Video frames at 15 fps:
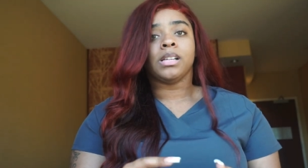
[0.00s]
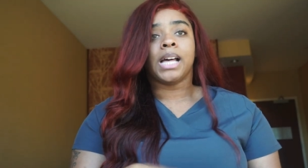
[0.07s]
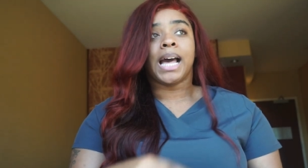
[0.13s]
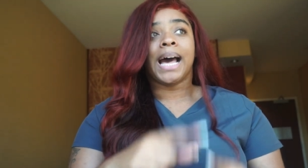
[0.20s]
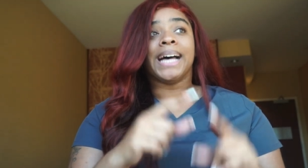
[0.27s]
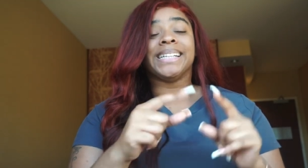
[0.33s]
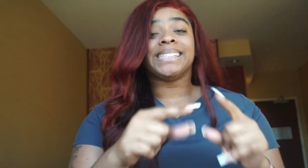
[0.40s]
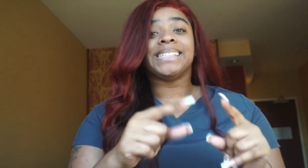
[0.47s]

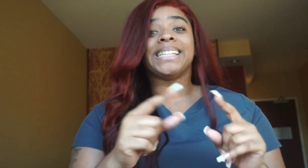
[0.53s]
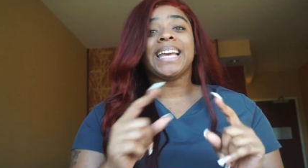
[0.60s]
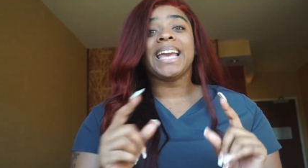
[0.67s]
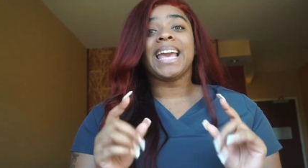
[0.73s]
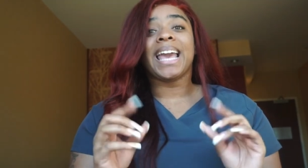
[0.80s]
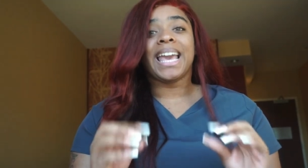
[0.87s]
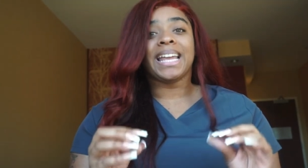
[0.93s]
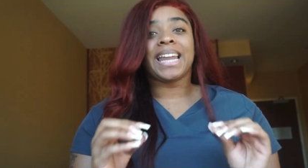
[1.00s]
A
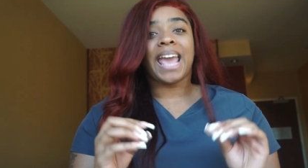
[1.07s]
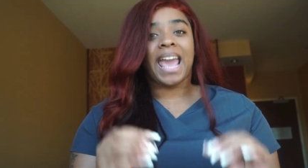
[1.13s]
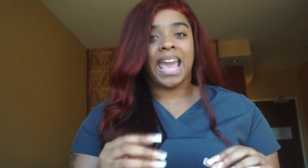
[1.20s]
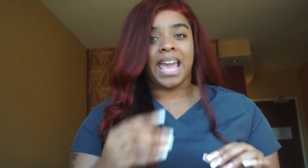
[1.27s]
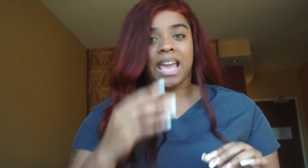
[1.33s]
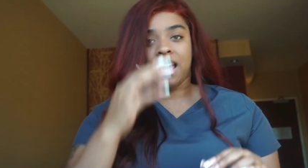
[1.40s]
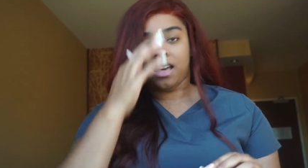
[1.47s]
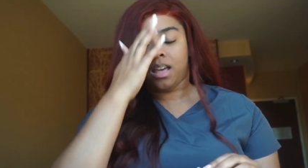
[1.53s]

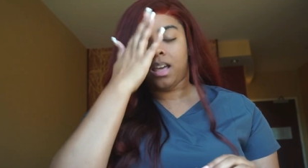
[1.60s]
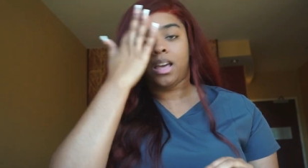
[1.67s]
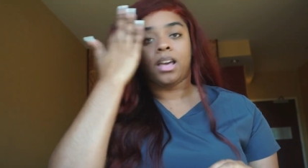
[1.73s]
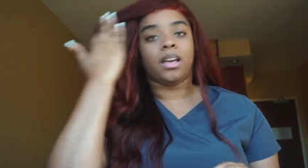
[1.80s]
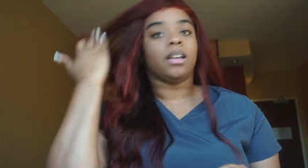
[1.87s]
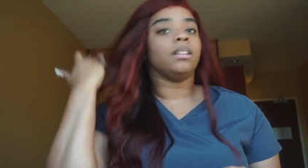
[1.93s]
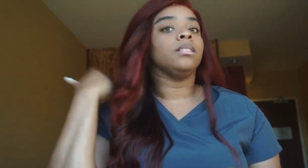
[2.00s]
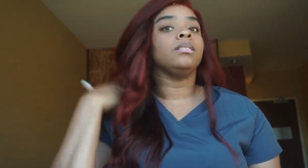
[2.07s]
CNA.
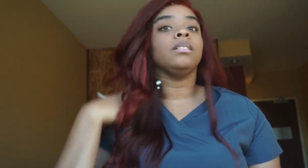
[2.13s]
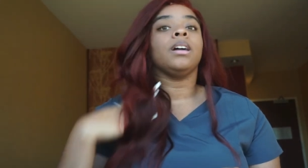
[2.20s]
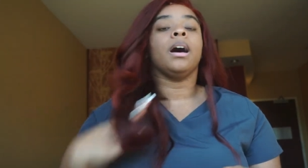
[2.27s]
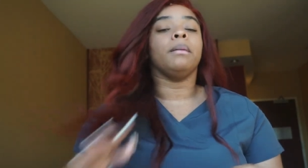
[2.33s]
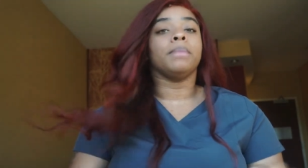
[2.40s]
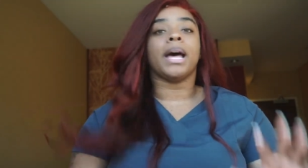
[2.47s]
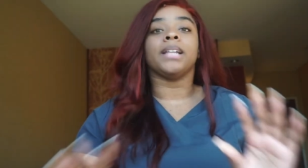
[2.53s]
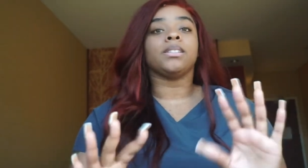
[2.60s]

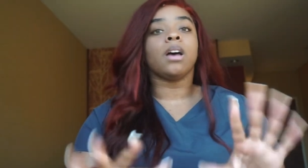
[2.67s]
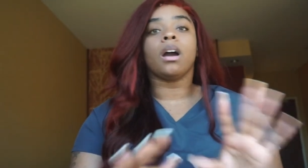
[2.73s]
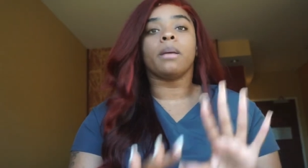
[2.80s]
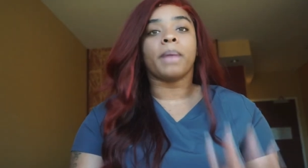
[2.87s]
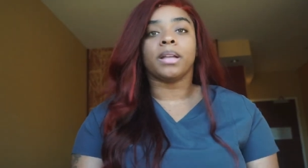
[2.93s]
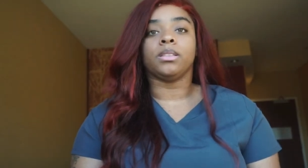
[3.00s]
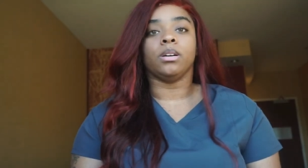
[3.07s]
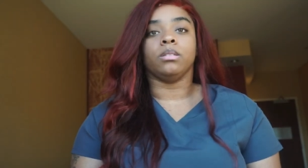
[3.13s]
I'm not talking
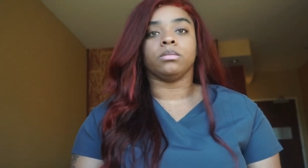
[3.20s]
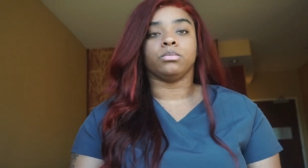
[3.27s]
about those.